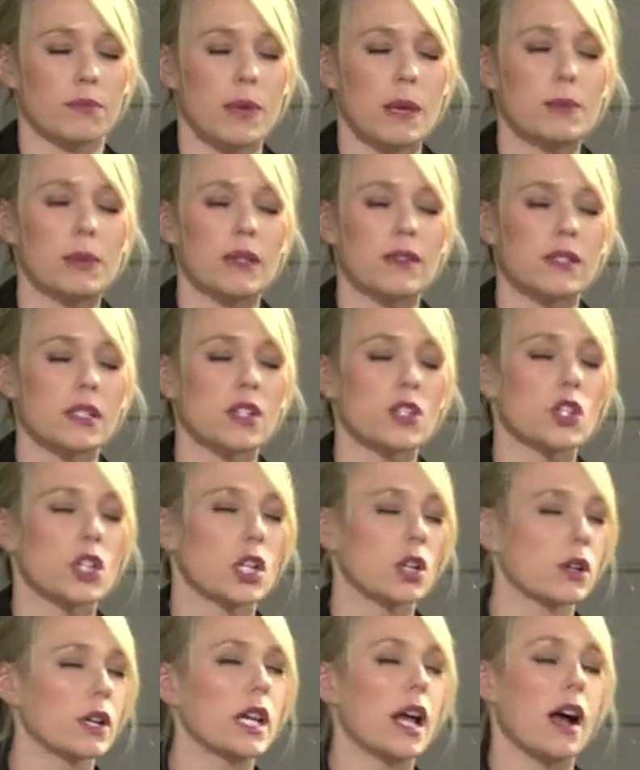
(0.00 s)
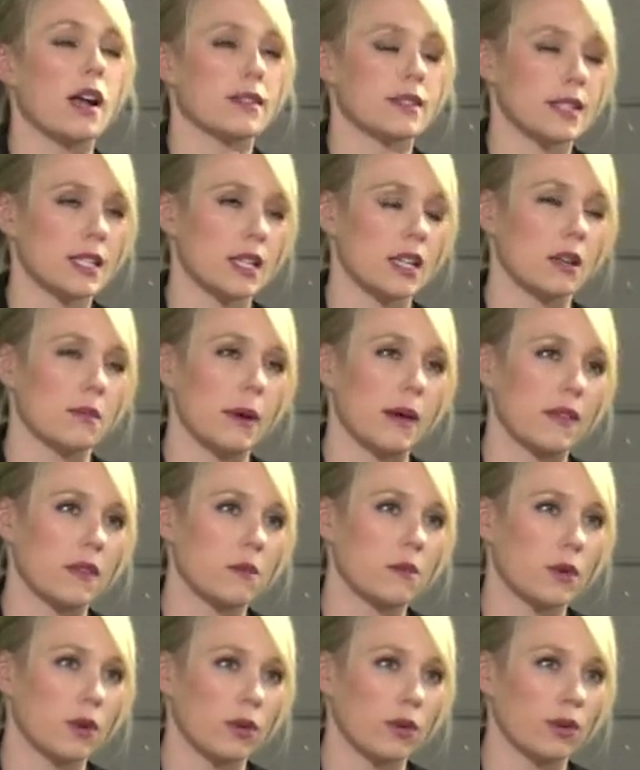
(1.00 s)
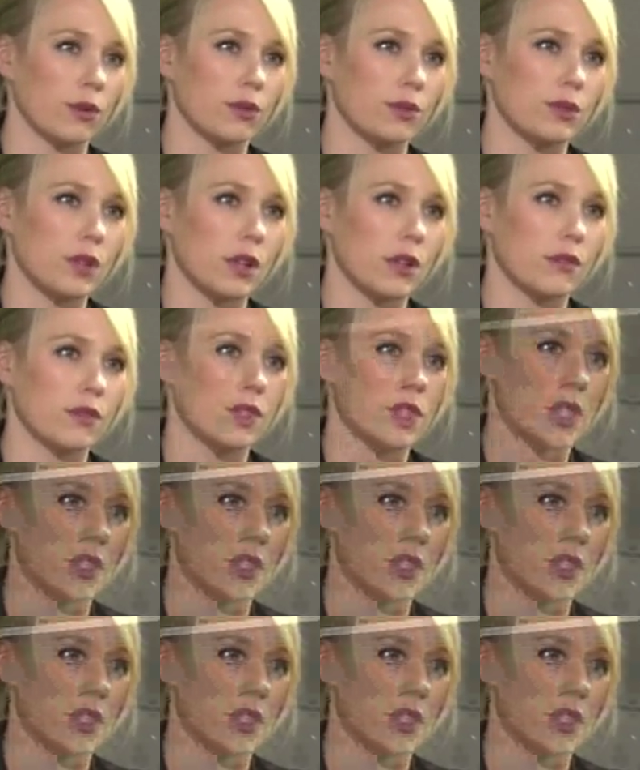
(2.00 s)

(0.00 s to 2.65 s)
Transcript: People have such curiosity about the murders of